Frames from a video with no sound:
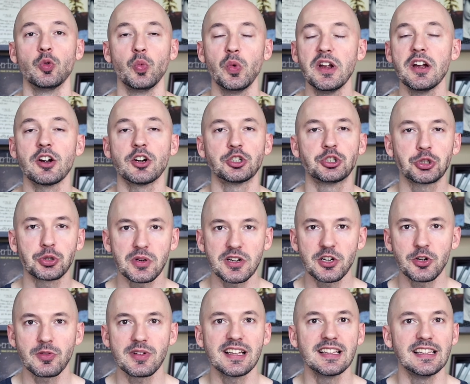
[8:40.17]
We are
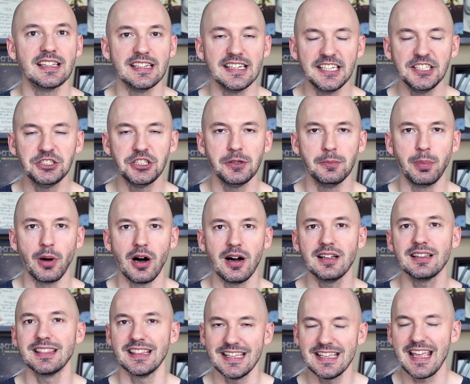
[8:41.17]
triggering the Niji
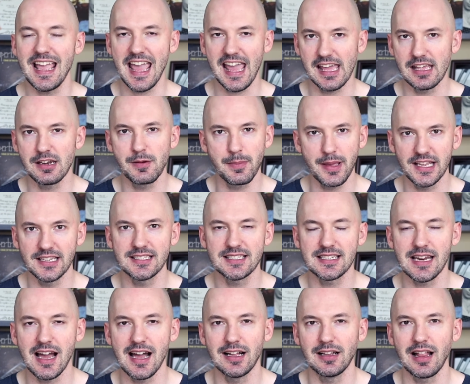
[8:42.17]
bot, the anime
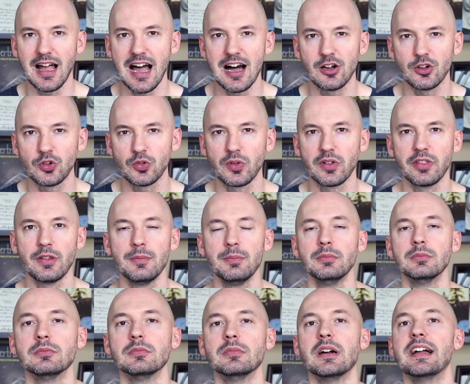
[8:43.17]
style algorithm,
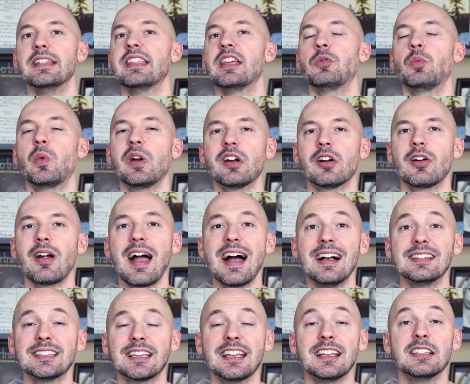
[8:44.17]
and then we are
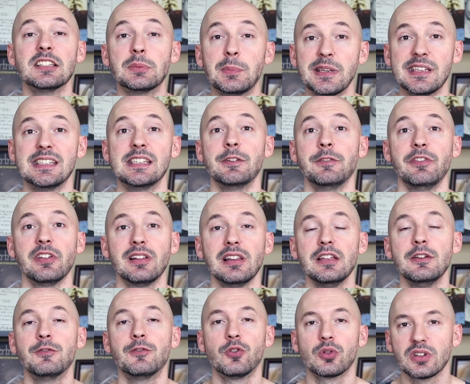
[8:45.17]
asking specifically
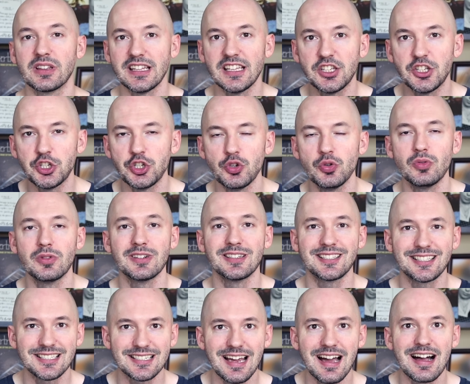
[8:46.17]
for the cute
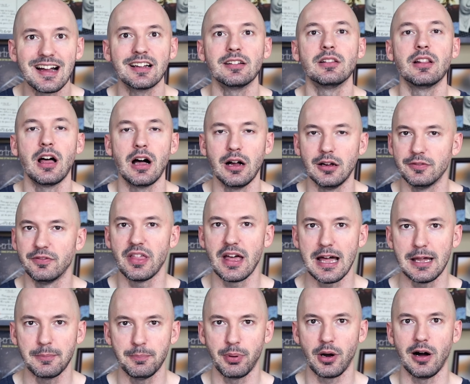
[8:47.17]
style of
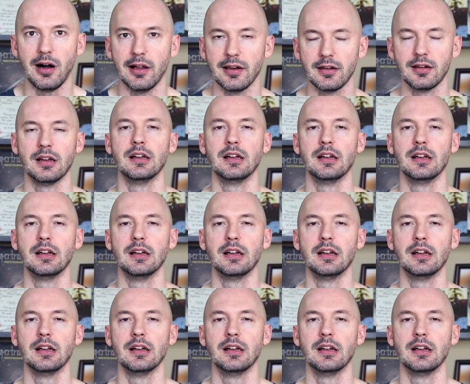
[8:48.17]
that bot.